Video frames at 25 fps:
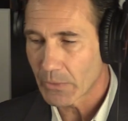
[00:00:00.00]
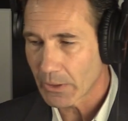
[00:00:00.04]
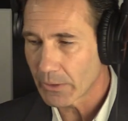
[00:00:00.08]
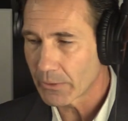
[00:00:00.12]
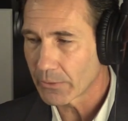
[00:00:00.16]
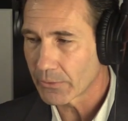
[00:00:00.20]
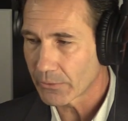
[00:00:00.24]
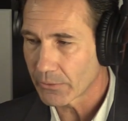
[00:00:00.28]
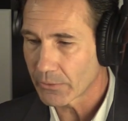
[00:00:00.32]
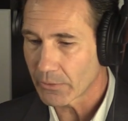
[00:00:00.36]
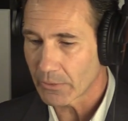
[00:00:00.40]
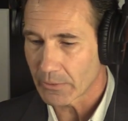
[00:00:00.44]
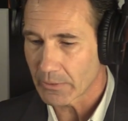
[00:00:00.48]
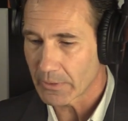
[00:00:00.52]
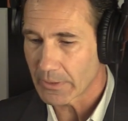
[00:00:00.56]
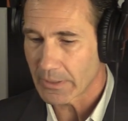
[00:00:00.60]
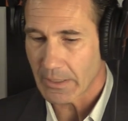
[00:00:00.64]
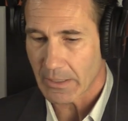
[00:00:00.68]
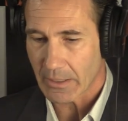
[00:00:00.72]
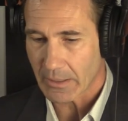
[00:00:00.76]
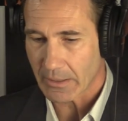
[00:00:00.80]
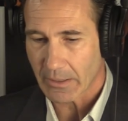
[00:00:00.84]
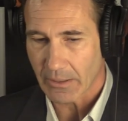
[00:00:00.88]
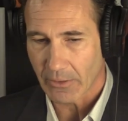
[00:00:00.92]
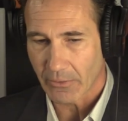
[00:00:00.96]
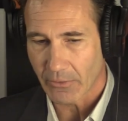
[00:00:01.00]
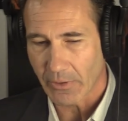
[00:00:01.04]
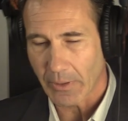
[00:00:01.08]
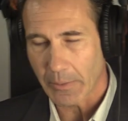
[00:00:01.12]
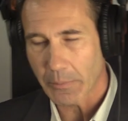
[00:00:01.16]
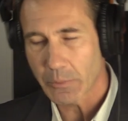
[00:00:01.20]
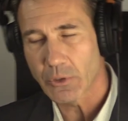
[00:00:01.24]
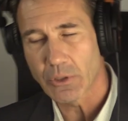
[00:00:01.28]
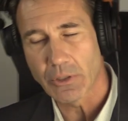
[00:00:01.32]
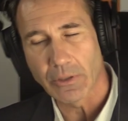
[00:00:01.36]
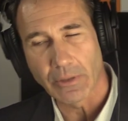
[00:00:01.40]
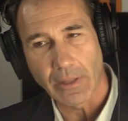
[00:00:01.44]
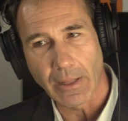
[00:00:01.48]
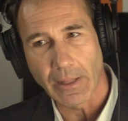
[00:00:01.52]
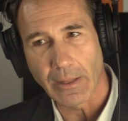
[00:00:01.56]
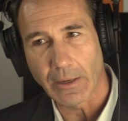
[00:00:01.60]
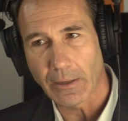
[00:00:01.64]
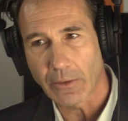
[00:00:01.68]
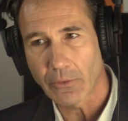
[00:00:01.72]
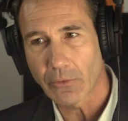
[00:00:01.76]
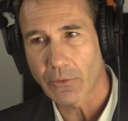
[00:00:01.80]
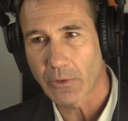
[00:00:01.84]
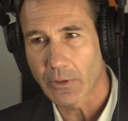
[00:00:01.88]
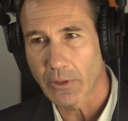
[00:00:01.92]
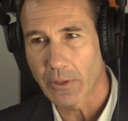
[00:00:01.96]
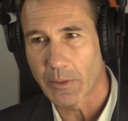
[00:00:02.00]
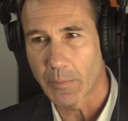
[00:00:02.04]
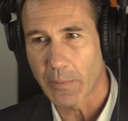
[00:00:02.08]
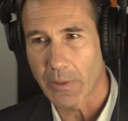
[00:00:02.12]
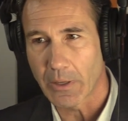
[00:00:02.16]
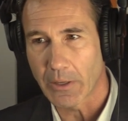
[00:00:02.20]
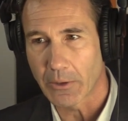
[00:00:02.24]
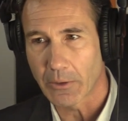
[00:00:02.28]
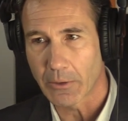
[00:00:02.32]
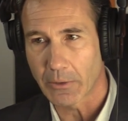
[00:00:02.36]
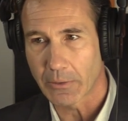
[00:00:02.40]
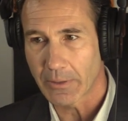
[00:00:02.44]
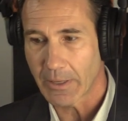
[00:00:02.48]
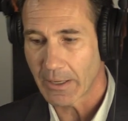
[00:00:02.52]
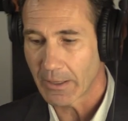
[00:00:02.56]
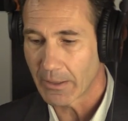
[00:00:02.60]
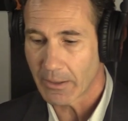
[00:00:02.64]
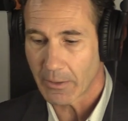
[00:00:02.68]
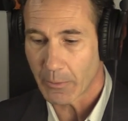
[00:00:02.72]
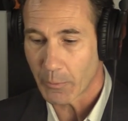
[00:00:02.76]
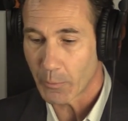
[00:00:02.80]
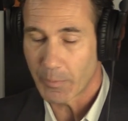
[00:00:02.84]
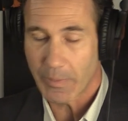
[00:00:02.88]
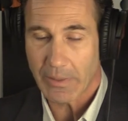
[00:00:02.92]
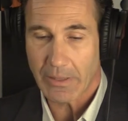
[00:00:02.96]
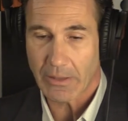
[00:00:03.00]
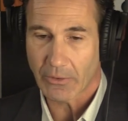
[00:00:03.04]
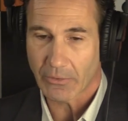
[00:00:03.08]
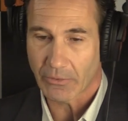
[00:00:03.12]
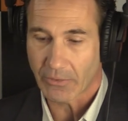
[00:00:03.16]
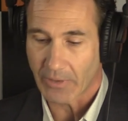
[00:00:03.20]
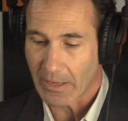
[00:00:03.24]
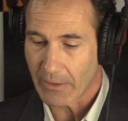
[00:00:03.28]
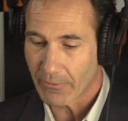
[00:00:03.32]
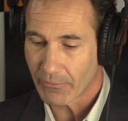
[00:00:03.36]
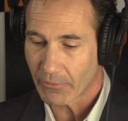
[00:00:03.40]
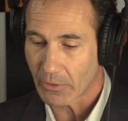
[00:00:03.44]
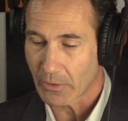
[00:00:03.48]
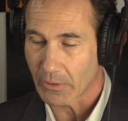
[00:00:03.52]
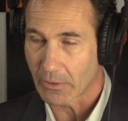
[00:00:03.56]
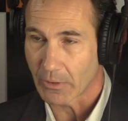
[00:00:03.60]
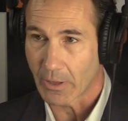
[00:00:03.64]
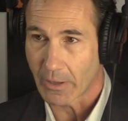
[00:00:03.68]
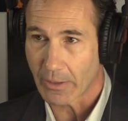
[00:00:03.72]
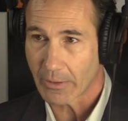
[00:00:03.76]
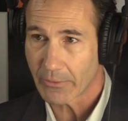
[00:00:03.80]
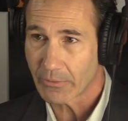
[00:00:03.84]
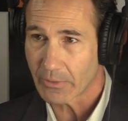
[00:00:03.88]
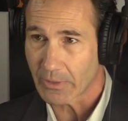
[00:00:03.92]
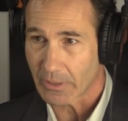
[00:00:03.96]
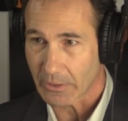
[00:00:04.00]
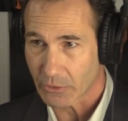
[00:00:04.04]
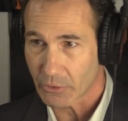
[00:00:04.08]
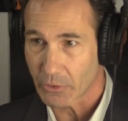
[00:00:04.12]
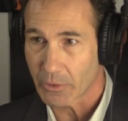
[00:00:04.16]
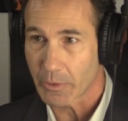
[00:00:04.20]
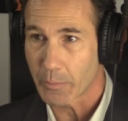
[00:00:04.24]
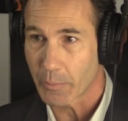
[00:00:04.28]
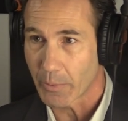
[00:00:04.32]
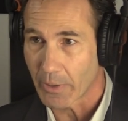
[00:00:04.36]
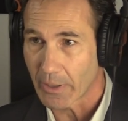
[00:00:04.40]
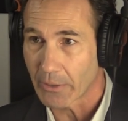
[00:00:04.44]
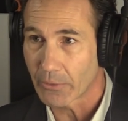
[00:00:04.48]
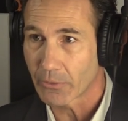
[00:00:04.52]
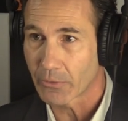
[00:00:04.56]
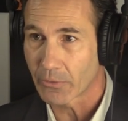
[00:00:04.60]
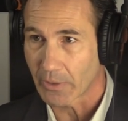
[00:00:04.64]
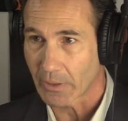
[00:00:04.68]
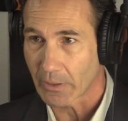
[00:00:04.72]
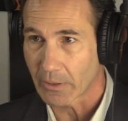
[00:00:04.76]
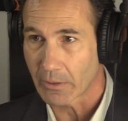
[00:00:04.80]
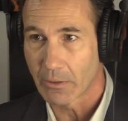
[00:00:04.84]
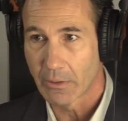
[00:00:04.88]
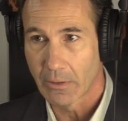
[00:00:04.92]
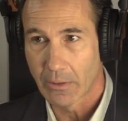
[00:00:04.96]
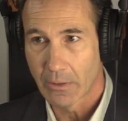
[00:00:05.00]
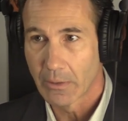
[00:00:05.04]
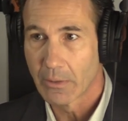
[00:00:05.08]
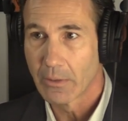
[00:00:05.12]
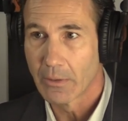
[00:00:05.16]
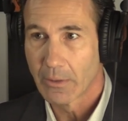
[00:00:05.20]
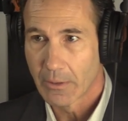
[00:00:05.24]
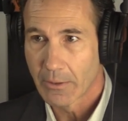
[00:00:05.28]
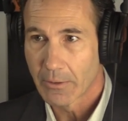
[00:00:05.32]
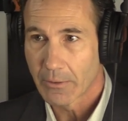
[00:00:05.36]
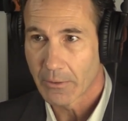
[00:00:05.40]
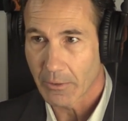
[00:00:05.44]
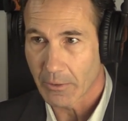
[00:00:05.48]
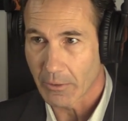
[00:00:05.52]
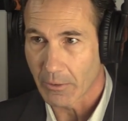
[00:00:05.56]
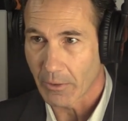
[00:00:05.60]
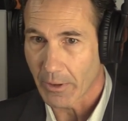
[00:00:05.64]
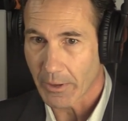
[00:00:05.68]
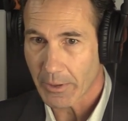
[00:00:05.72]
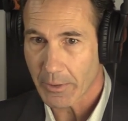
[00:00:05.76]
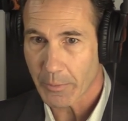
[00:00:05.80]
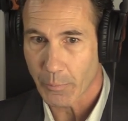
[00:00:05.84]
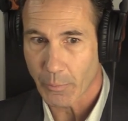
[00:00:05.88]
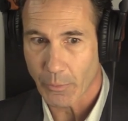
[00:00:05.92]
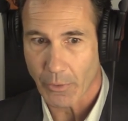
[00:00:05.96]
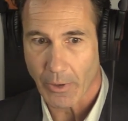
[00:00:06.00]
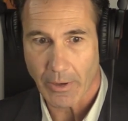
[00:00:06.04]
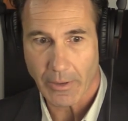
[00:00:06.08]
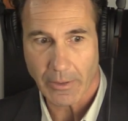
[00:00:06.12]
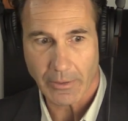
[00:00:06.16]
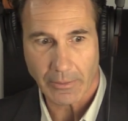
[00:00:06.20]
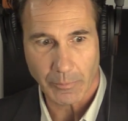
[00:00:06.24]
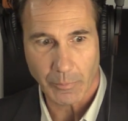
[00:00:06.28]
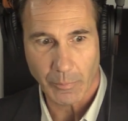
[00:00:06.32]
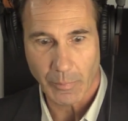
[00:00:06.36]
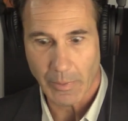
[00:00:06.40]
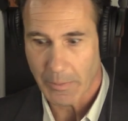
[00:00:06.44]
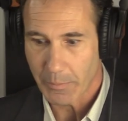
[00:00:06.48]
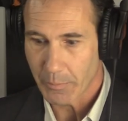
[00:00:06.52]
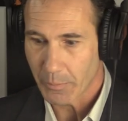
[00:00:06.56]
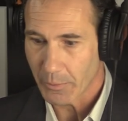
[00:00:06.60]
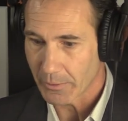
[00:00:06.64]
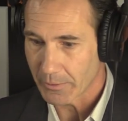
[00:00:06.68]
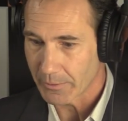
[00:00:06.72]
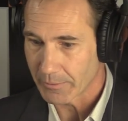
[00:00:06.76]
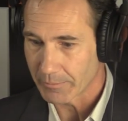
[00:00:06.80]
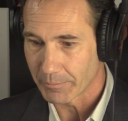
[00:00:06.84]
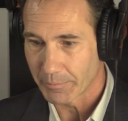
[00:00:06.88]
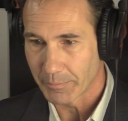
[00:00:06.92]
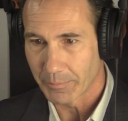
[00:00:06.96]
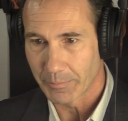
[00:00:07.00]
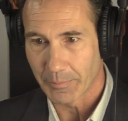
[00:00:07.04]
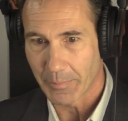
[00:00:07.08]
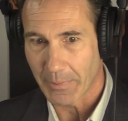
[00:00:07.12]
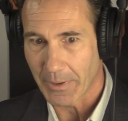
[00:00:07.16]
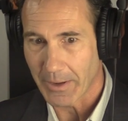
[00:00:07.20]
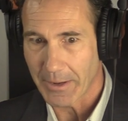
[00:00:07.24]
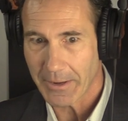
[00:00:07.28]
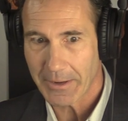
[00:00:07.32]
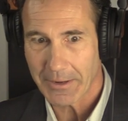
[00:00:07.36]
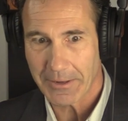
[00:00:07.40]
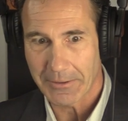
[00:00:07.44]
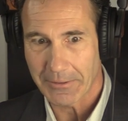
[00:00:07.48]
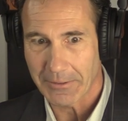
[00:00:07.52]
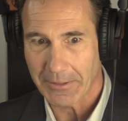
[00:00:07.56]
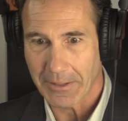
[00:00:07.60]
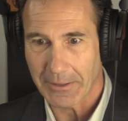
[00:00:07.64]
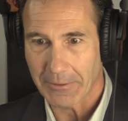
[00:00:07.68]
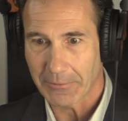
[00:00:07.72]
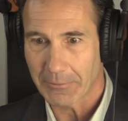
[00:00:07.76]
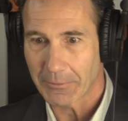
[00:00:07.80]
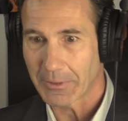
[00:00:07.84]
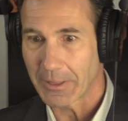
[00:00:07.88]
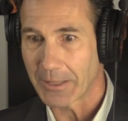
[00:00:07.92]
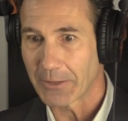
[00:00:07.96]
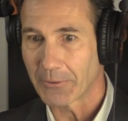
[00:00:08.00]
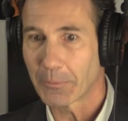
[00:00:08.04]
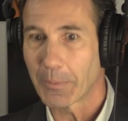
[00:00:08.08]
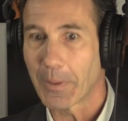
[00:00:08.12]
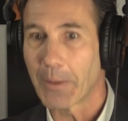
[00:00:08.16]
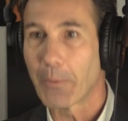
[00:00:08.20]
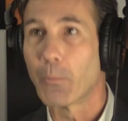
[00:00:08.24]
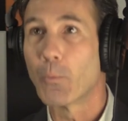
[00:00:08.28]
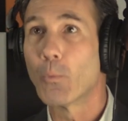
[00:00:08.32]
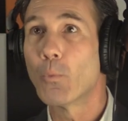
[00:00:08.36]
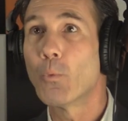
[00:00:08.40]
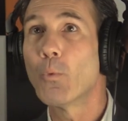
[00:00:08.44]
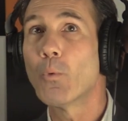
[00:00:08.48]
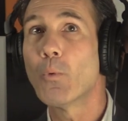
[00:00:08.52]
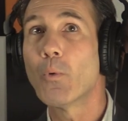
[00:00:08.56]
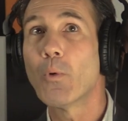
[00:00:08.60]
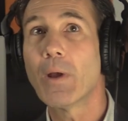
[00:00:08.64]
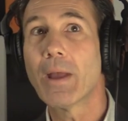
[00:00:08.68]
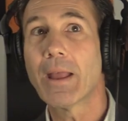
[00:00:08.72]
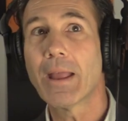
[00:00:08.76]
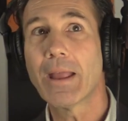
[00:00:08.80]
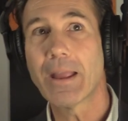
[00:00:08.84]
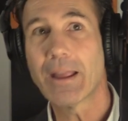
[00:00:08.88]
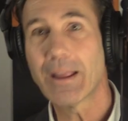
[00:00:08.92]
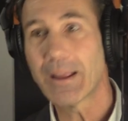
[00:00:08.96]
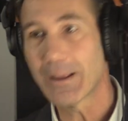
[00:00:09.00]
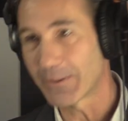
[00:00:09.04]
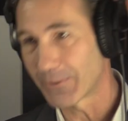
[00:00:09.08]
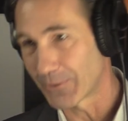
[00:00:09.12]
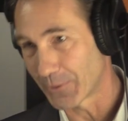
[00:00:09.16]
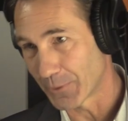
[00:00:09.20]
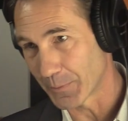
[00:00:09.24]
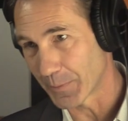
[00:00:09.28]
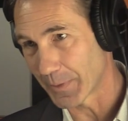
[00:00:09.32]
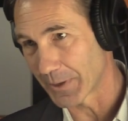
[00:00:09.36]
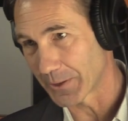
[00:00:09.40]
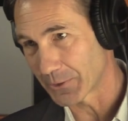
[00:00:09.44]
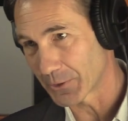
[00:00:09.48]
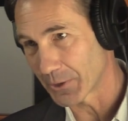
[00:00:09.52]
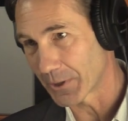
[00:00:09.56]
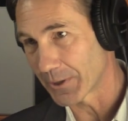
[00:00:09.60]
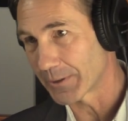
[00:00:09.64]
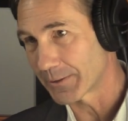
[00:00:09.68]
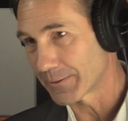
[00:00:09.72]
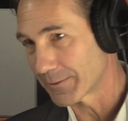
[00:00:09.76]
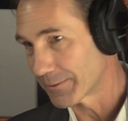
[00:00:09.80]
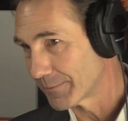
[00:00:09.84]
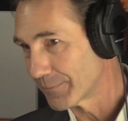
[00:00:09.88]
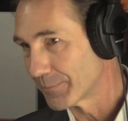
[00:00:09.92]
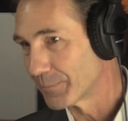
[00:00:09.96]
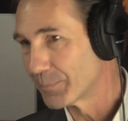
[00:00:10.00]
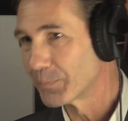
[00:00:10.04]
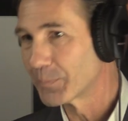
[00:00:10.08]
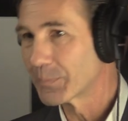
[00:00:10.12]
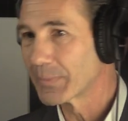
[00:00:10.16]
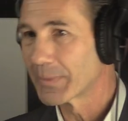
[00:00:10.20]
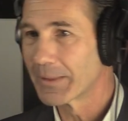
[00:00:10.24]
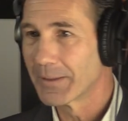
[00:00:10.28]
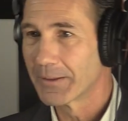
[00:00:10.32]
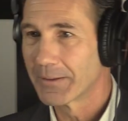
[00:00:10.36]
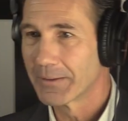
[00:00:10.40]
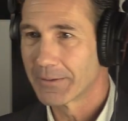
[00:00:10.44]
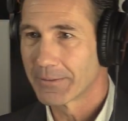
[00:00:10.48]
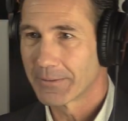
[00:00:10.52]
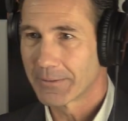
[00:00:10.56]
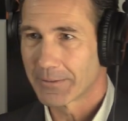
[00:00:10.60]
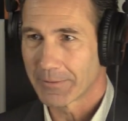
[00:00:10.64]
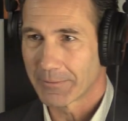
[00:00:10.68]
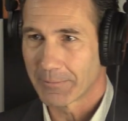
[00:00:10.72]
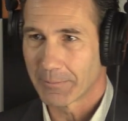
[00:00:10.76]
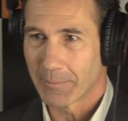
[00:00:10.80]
there's certainly a conception that it's going to be a good, and it would be the same for a lot of luxury brands. Like a lot of product people buy that they spend way too much on. It